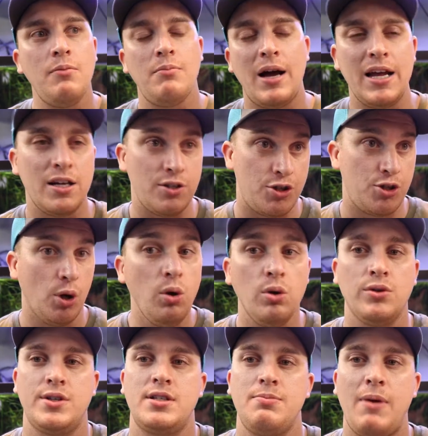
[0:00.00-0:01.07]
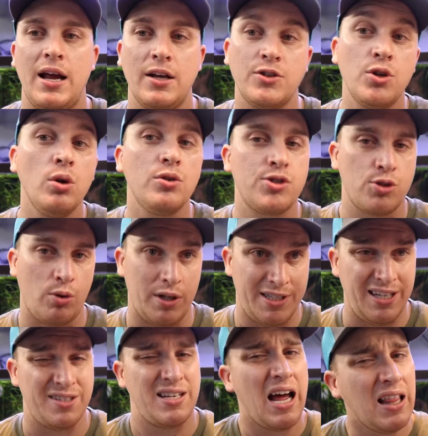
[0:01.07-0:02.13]
my adults, my adult
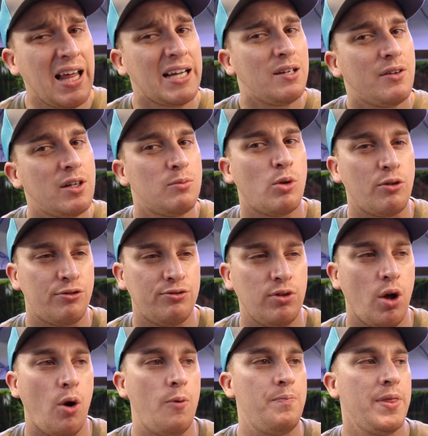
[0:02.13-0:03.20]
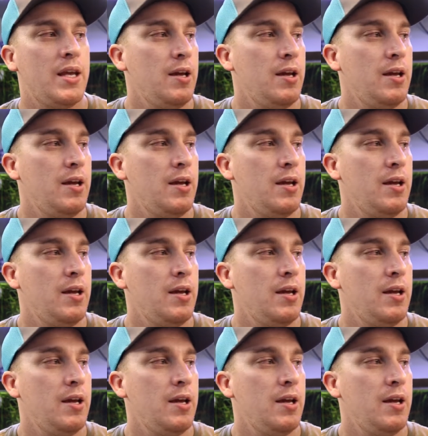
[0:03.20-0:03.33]
swordtails, I like a little more flow.